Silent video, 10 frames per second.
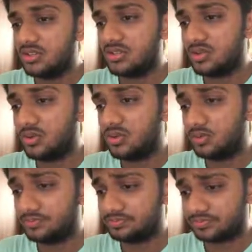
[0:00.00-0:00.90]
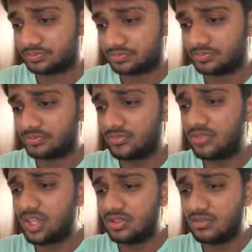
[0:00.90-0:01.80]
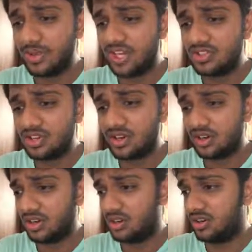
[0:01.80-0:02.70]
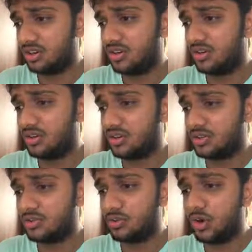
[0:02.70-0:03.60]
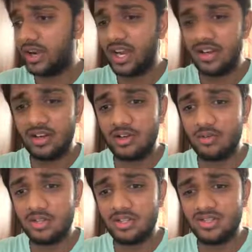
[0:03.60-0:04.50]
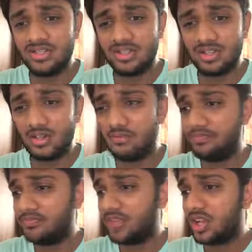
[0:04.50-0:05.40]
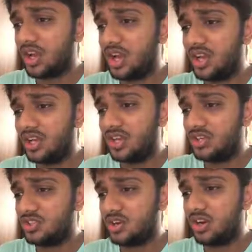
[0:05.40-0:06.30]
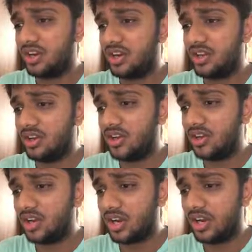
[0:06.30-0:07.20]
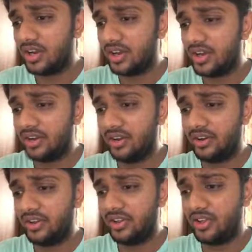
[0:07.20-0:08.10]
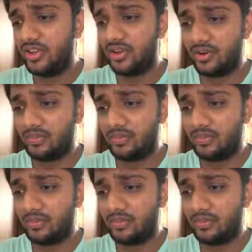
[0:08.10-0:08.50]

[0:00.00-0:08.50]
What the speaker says: So the major so what I did was, I shorted here and targeted here.